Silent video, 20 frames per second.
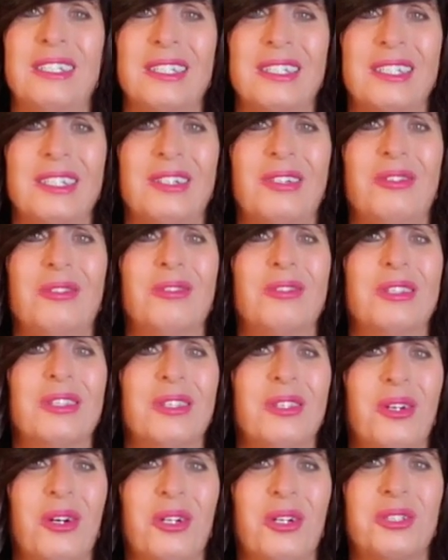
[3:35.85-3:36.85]
you know,
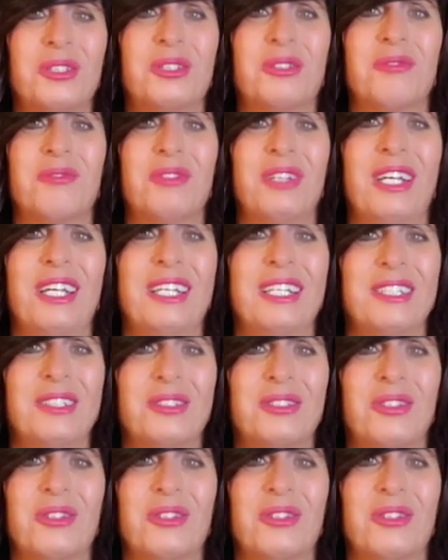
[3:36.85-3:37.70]
Las Vegas.